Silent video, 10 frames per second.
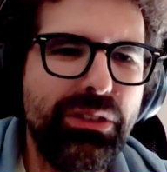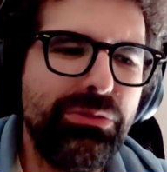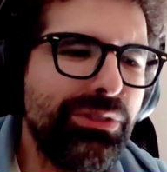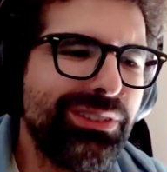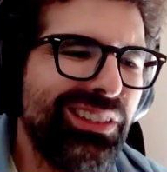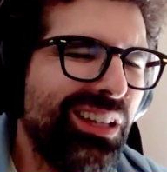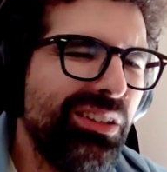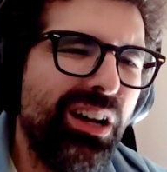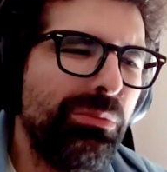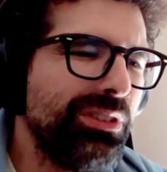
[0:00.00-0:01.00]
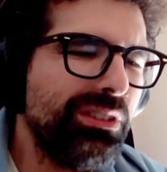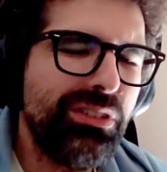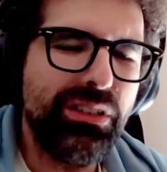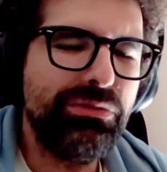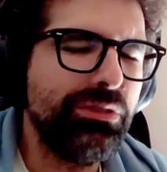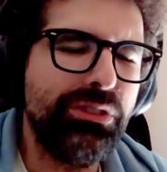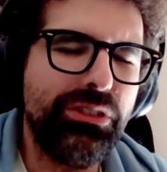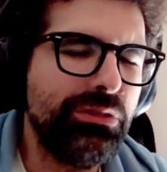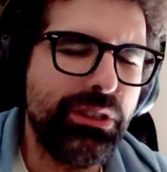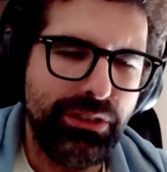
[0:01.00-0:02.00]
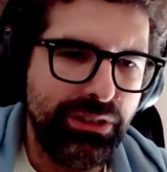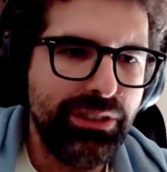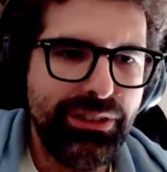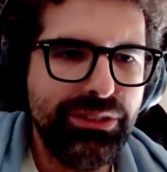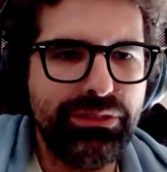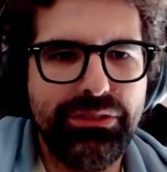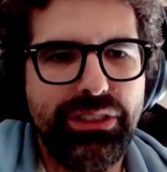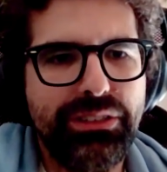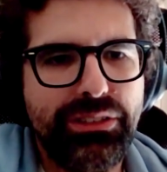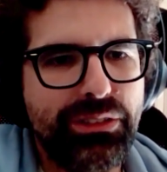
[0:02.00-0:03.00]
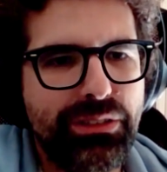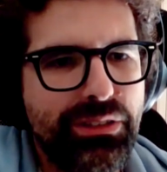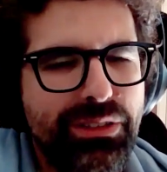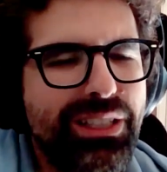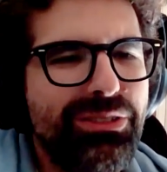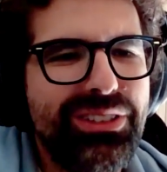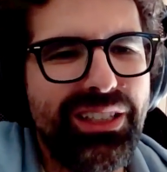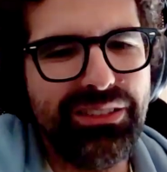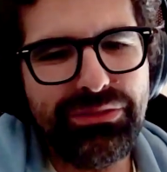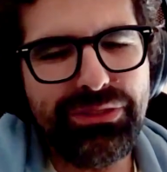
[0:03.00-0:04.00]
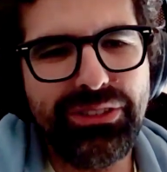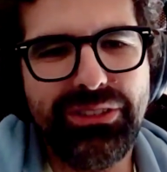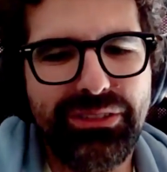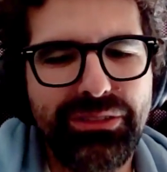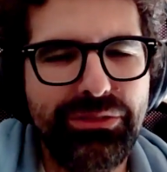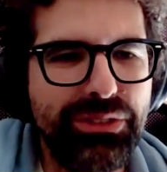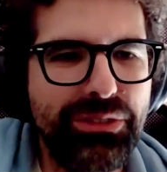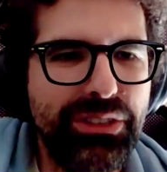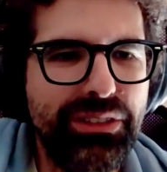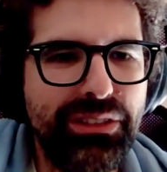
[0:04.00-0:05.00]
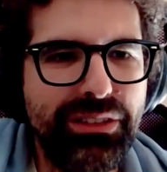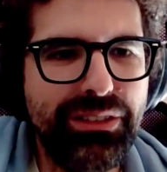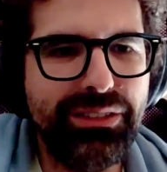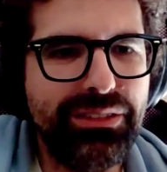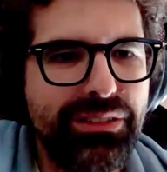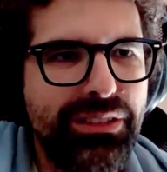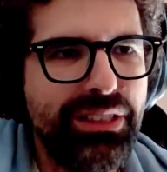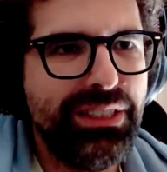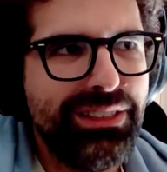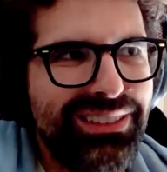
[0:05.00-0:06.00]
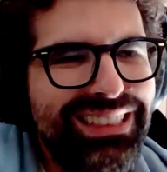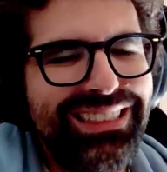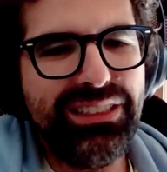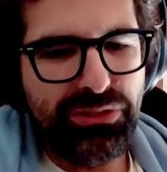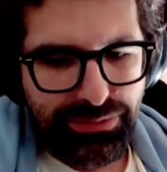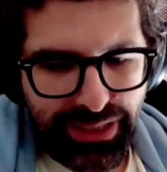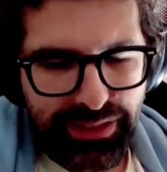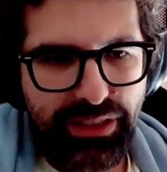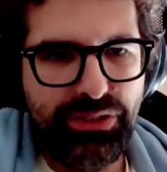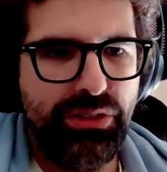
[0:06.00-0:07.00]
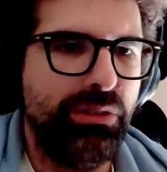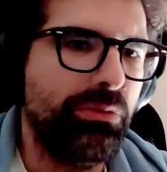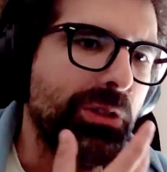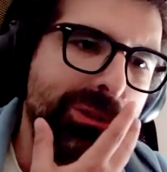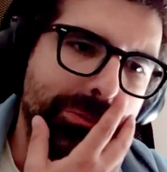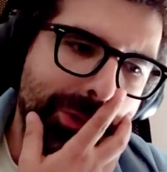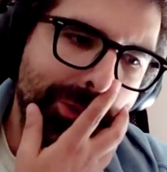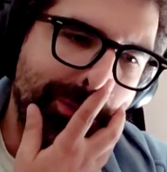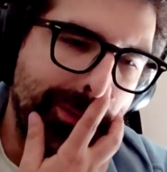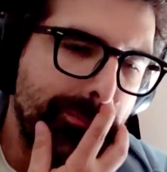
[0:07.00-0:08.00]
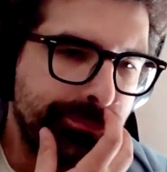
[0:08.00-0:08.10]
with non-opt-in stuff, we're not doing. So that was kind of very easy to manage our workload because of.